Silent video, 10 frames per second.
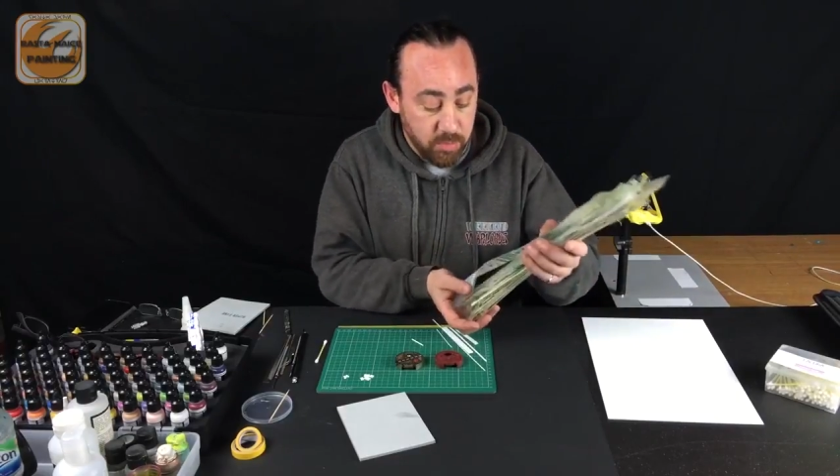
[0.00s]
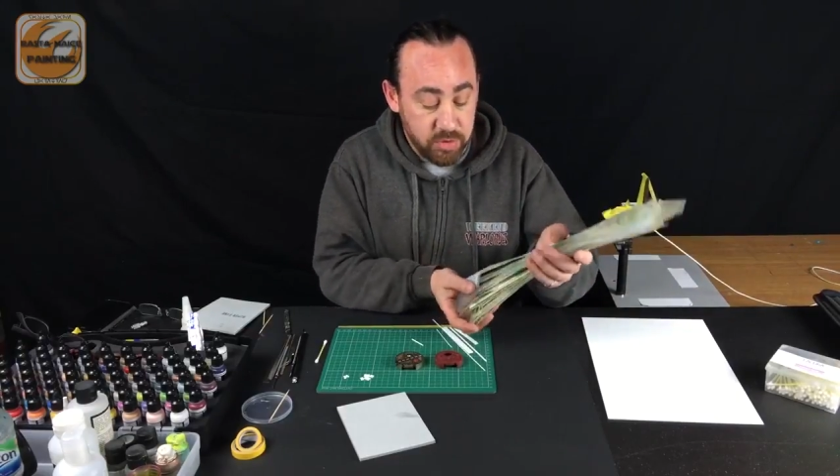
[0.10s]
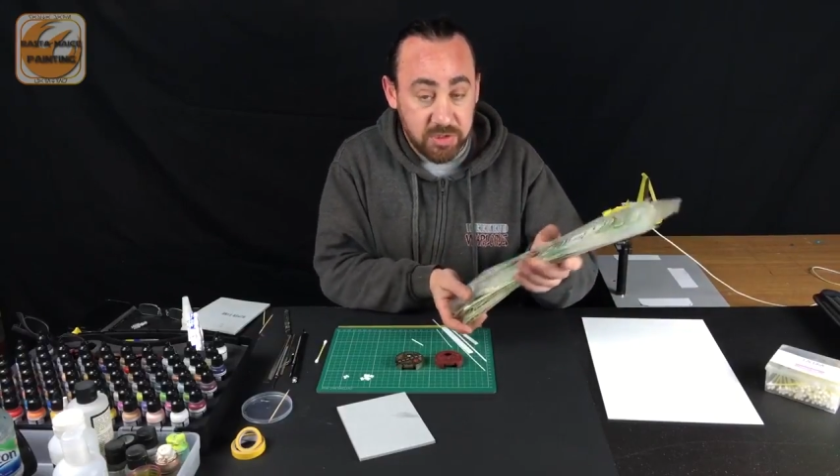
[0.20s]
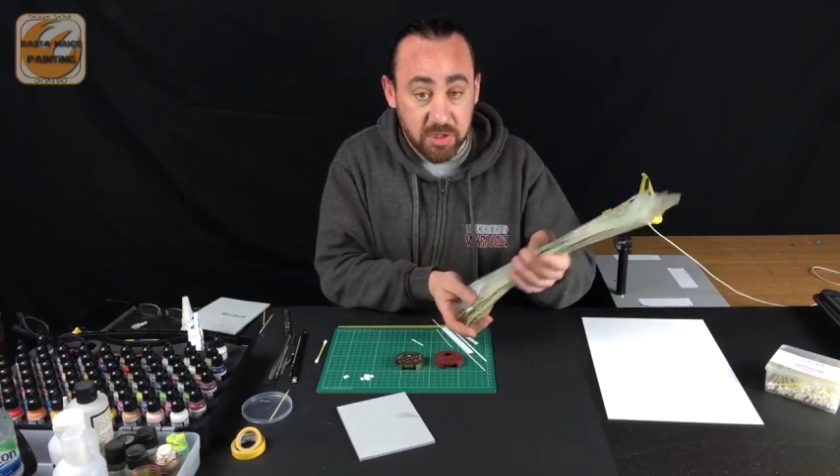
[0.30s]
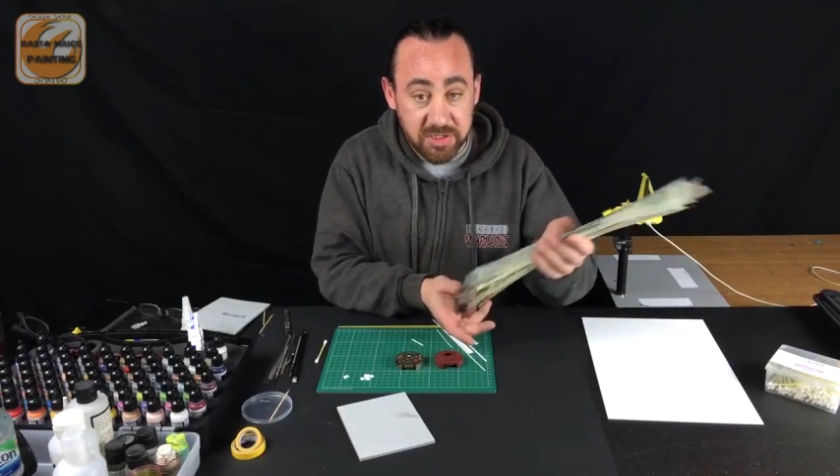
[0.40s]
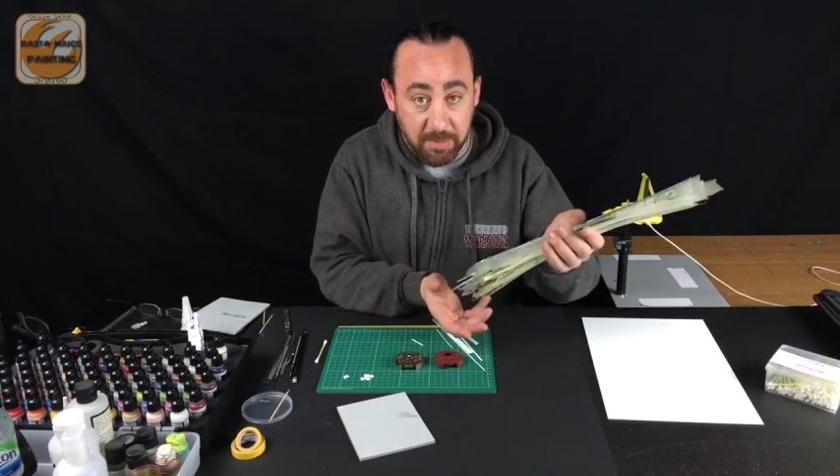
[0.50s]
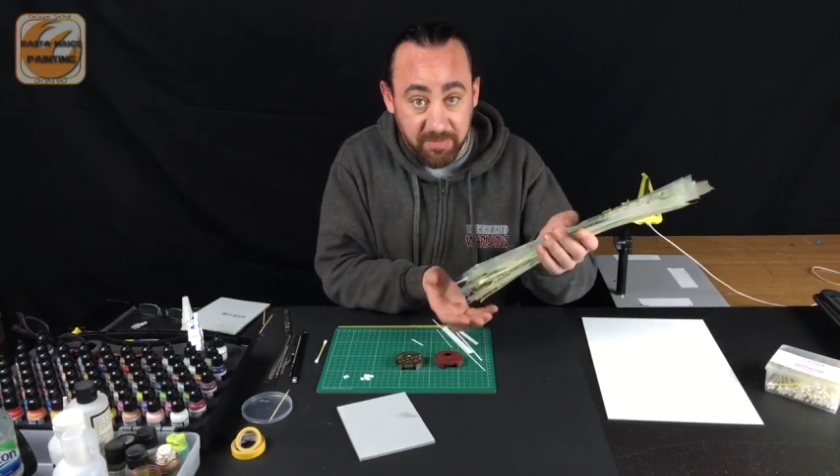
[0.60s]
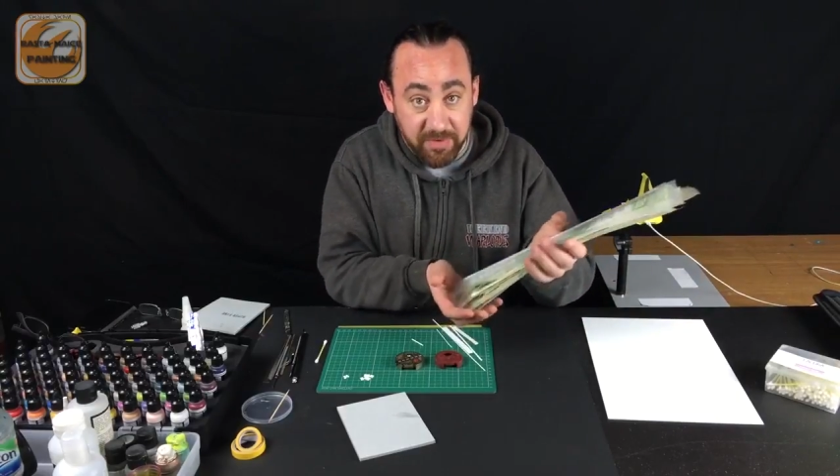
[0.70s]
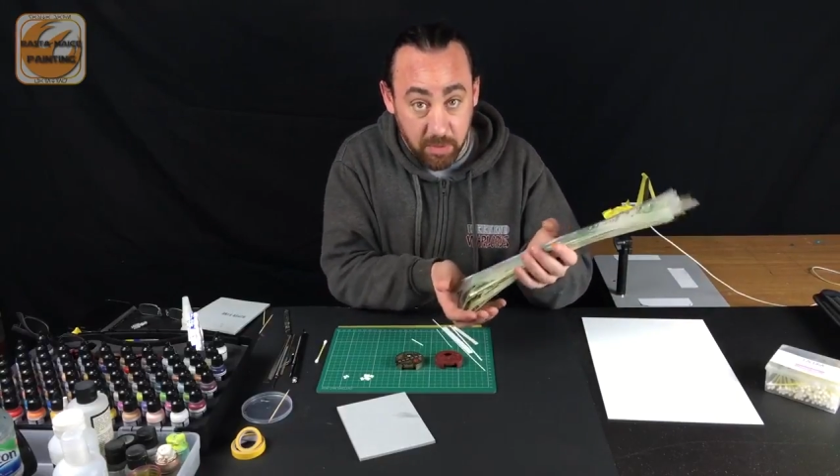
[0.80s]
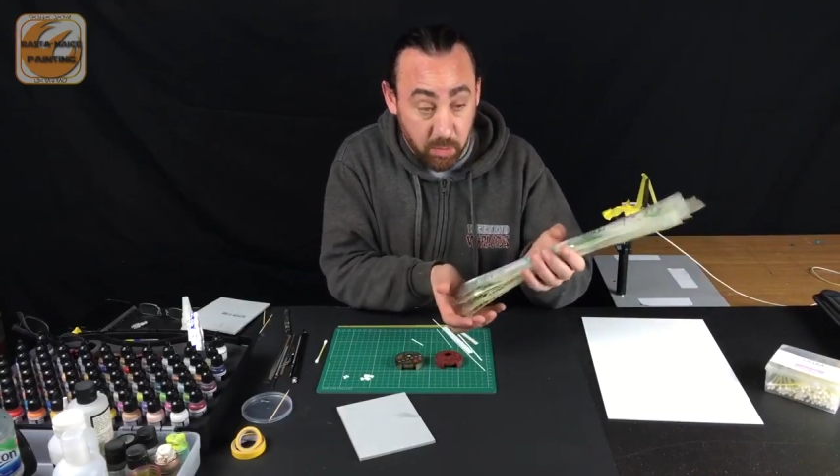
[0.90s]
We stock some
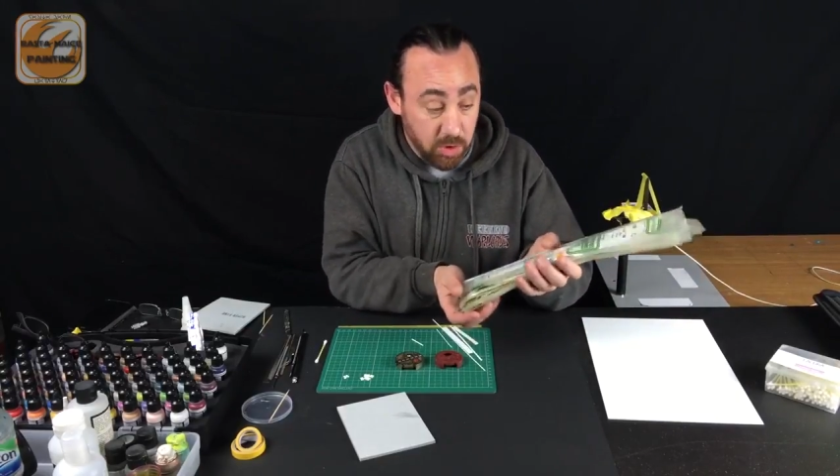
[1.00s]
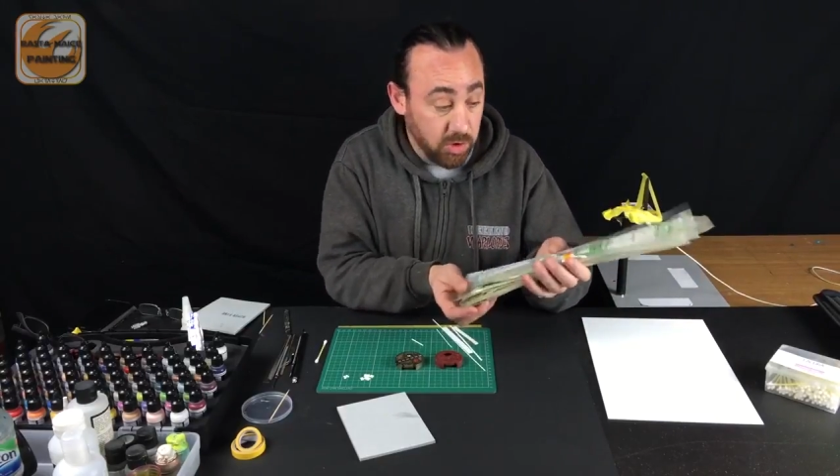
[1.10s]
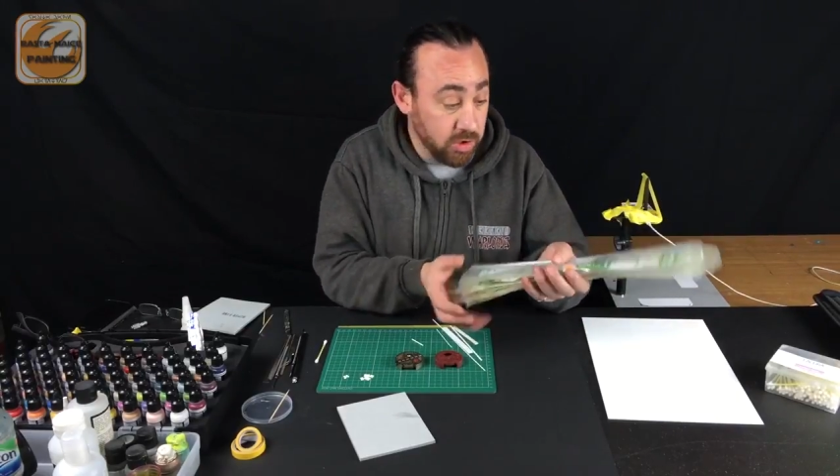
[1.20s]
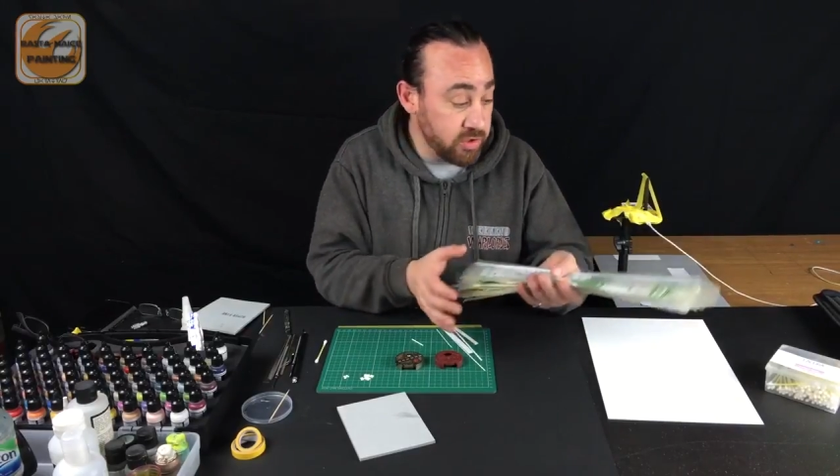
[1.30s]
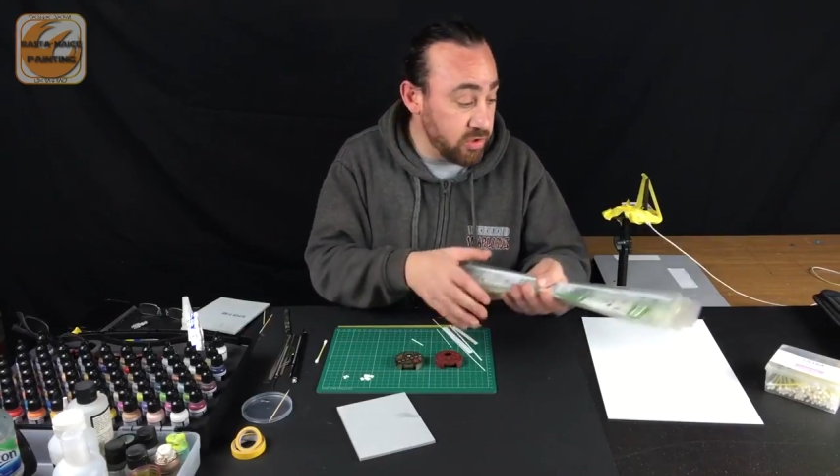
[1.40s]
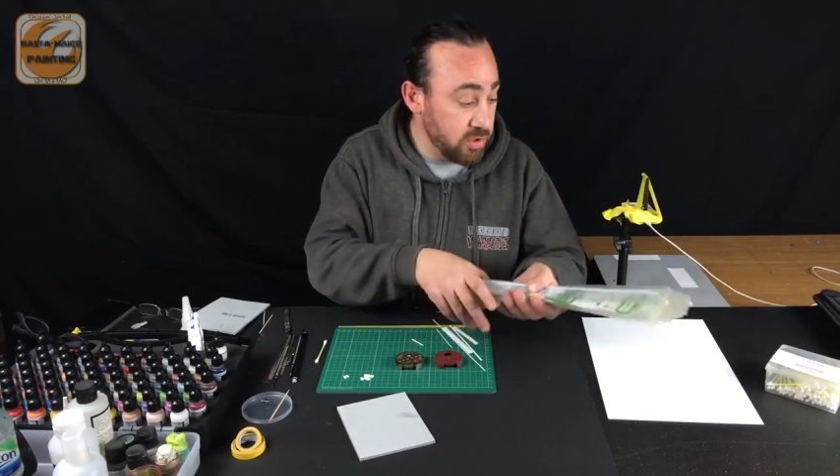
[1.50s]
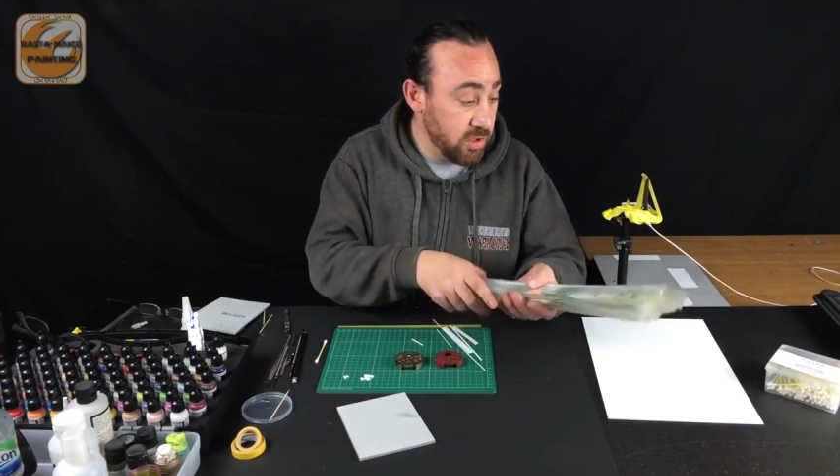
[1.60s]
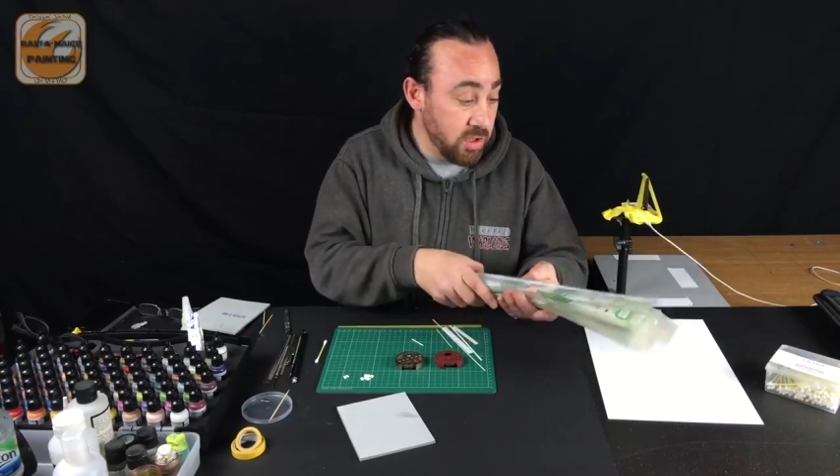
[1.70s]
of it at Warlords,